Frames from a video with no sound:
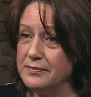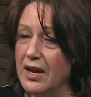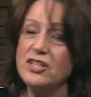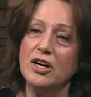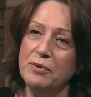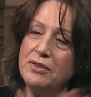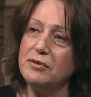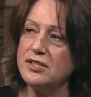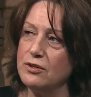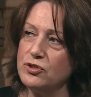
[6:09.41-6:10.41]
Actually, I went through
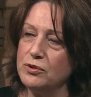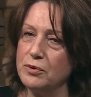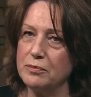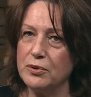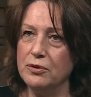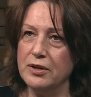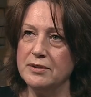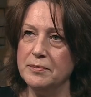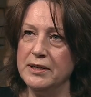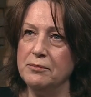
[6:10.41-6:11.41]
a social work program
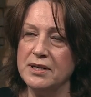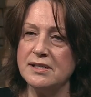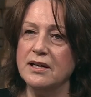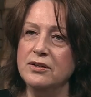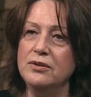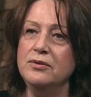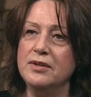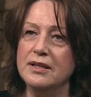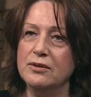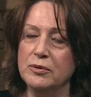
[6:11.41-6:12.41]
to begin with because I knew
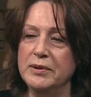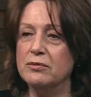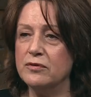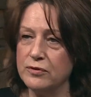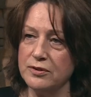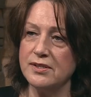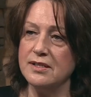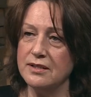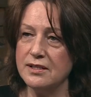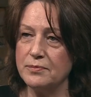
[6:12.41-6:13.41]
that there will be referrals
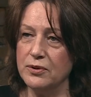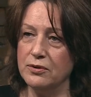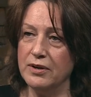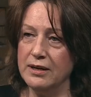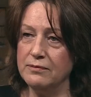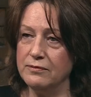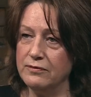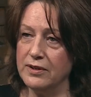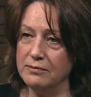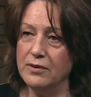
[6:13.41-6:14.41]
into this program
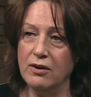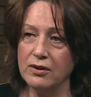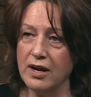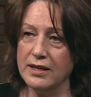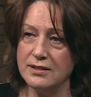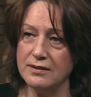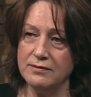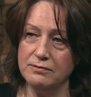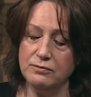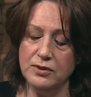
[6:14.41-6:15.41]
from all kinds of
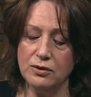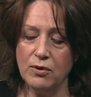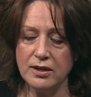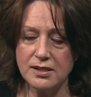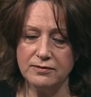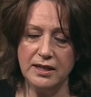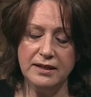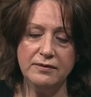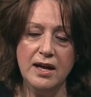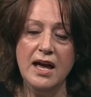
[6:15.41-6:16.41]
walks of
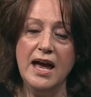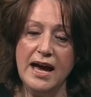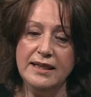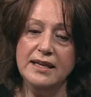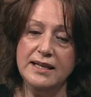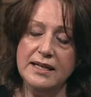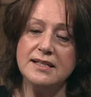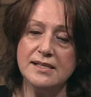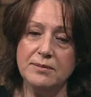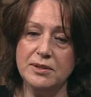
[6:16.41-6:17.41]
life, and then they
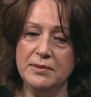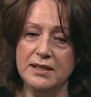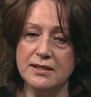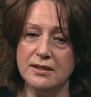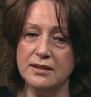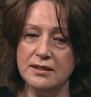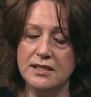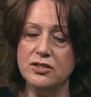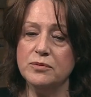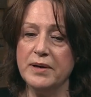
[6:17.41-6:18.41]
accepted me into the
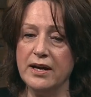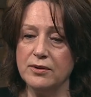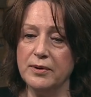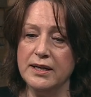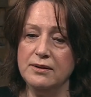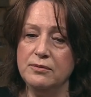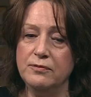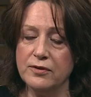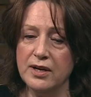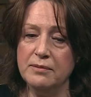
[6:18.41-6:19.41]
teacher pathway
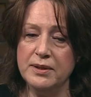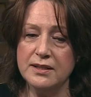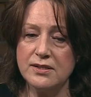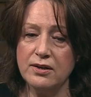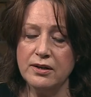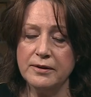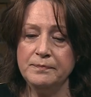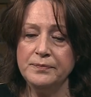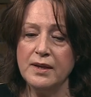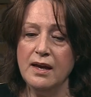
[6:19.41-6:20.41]
for MBSR,
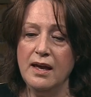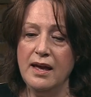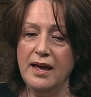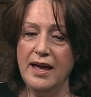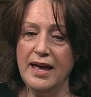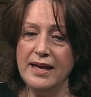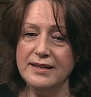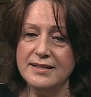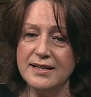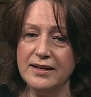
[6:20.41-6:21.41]

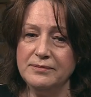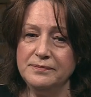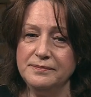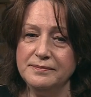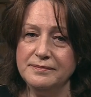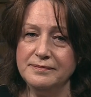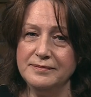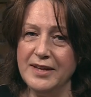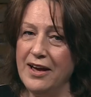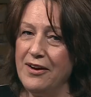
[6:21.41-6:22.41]
and
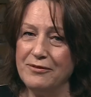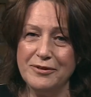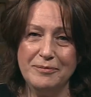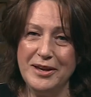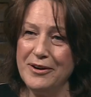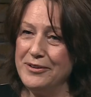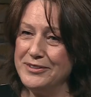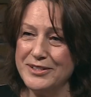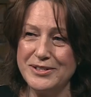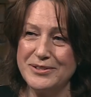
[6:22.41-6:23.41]
yeah, from there
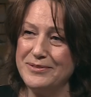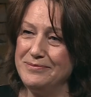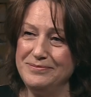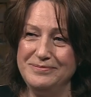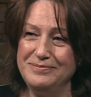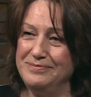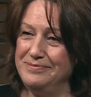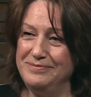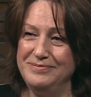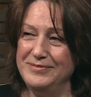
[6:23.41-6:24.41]
it
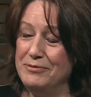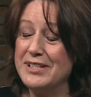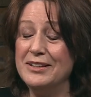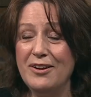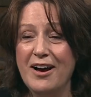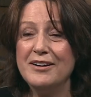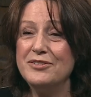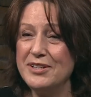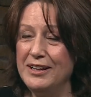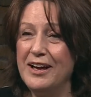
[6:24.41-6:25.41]
was a lot
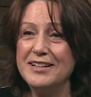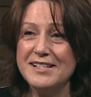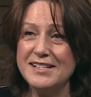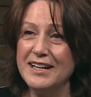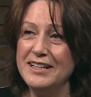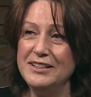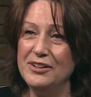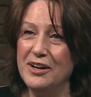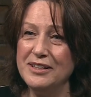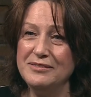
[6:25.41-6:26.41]
of study, a
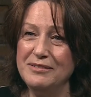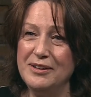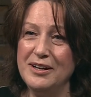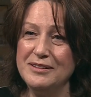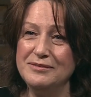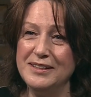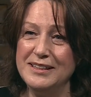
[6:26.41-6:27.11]
lot of